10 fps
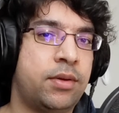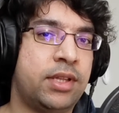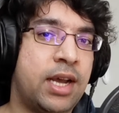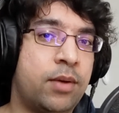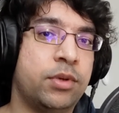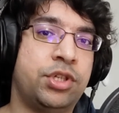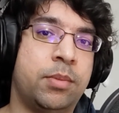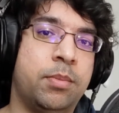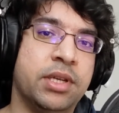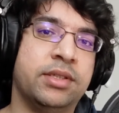not what
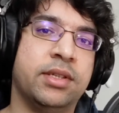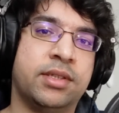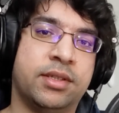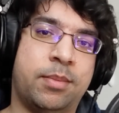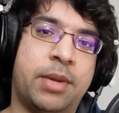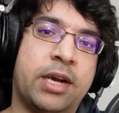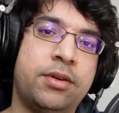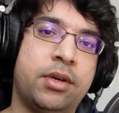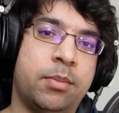your business is about.